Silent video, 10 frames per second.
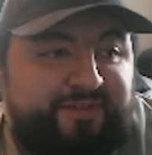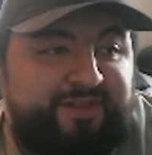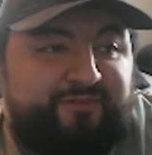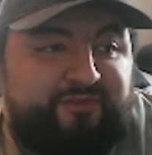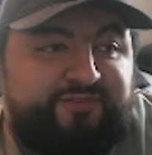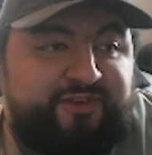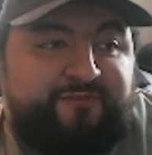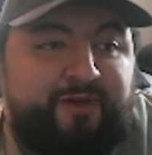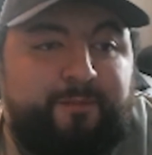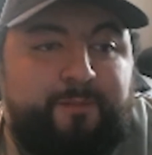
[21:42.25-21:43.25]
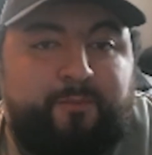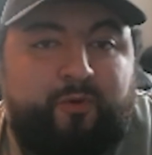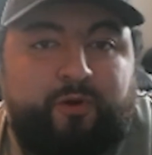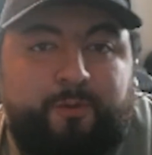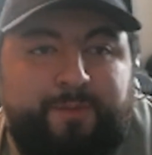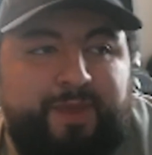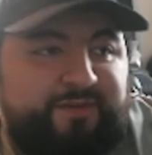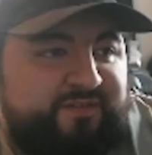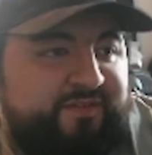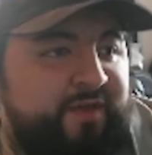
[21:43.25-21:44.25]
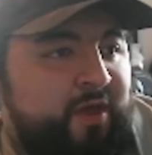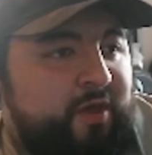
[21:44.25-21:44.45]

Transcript: level yourself up a bit more, or maybe just